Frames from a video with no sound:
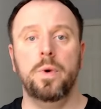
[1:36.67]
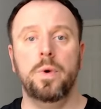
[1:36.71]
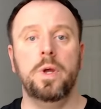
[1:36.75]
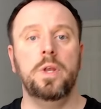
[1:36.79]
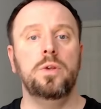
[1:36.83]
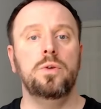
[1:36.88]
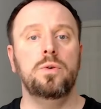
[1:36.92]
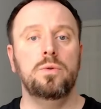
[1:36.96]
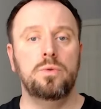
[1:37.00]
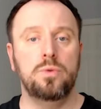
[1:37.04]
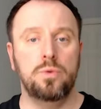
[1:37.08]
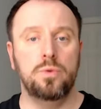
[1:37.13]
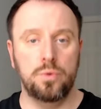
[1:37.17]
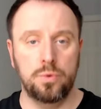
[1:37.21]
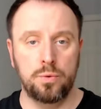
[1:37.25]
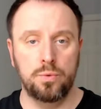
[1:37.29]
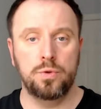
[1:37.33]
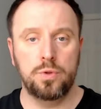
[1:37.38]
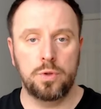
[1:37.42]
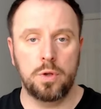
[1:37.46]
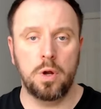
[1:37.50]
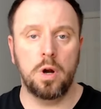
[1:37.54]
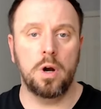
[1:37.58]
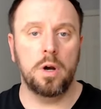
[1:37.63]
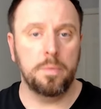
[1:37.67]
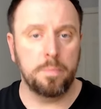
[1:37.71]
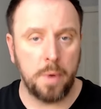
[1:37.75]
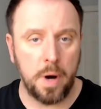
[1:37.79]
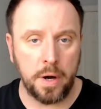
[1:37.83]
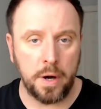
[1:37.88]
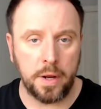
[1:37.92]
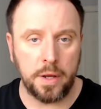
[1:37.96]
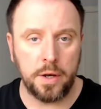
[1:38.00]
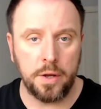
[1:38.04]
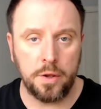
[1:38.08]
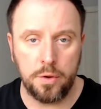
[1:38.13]
when you do start
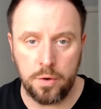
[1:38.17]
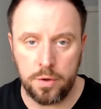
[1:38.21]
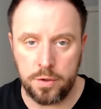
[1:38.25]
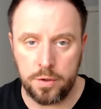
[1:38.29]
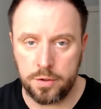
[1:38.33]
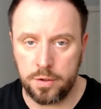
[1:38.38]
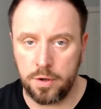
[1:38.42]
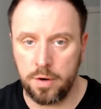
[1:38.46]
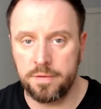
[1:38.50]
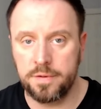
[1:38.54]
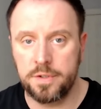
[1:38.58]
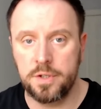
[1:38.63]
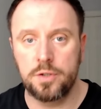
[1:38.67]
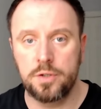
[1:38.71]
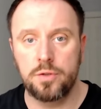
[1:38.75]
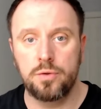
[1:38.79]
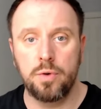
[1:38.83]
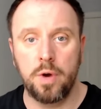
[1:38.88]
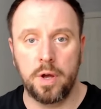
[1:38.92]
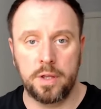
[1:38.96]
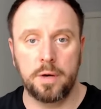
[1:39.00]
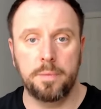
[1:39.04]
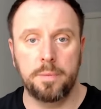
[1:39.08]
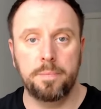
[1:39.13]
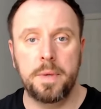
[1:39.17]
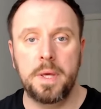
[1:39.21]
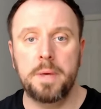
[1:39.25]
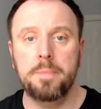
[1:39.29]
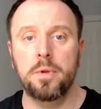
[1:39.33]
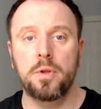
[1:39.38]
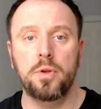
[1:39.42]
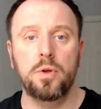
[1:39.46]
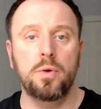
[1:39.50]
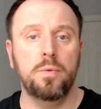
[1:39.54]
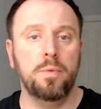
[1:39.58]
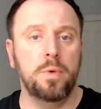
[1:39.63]
marketing your services to other
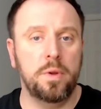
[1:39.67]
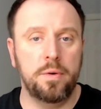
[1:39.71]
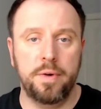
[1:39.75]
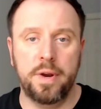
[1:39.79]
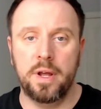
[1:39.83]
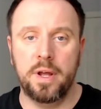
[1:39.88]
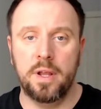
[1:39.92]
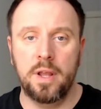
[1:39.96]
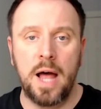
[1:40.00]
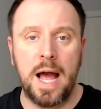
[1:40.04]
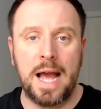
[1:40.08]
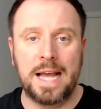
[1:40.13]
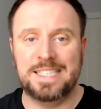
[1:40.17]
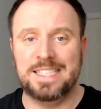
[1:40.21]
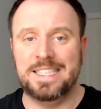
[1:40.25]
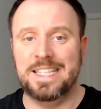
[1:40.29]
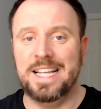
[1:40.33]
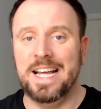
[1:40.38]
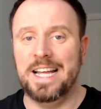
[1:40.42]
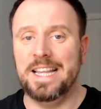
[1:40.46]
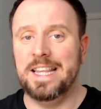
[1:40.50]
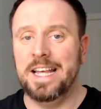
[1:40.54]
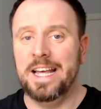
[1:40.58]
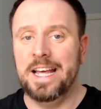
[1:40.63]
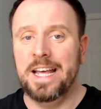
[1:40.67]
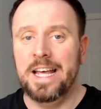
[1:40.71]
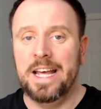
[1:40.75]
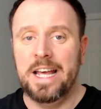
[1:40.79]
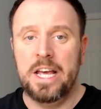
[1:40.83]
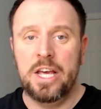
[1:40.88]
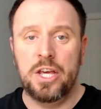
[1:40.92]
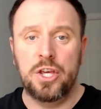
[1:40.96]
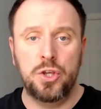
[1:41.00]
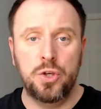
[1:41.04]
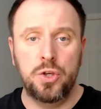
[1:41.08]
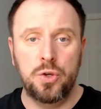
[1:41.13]
people, you will realize that
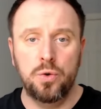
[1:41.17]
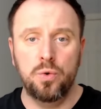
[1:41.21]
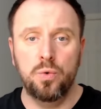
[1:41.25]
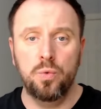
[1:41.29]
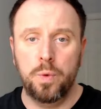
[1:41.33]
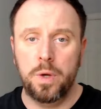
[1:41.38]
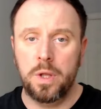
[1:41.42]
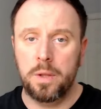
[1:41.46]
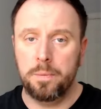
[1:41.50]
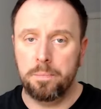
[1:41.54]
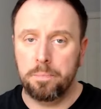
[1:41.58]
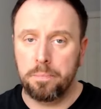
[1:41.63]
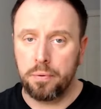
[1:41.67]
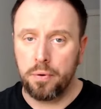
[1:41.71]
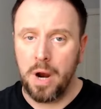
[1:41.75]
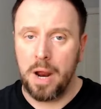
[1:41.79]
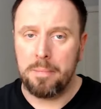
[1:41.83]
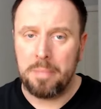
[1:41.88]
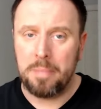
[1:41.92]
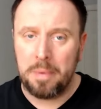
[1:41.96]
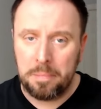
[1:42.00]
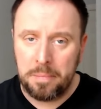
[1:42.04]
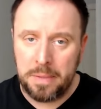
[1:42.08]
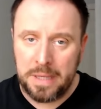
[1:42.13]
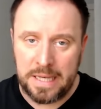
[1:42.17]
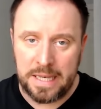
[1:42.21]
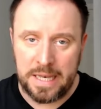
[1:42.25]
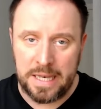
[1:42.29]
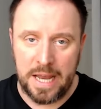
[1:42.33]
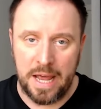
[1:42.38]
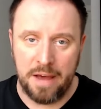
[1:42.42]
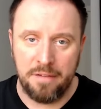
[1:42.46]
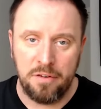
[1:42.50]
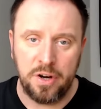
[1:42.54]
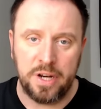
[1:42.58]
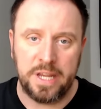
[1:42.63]
you will probably
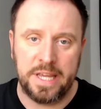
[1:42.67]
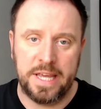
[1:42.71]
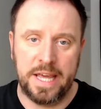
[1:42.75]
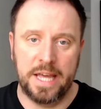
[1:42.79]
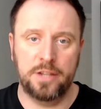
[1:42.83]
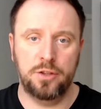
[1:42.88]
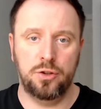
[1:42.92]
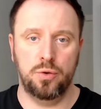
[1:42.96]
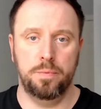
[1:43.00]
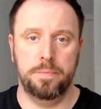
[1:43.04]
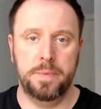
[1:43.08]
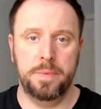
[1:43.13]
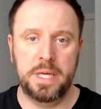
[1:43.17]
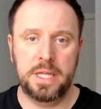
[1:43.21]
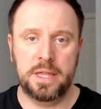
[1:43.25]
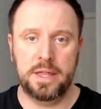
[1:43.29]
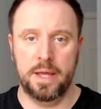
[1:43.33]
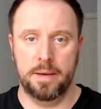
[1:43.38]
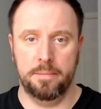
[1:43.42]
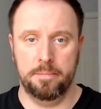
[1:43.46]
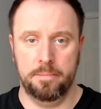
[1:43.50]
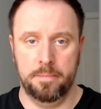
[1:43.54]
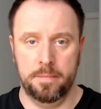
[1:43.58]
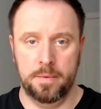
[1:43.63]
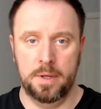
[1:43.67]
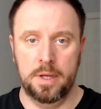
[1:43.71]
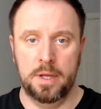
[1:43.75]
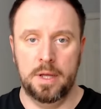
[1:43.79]
never get to meet them.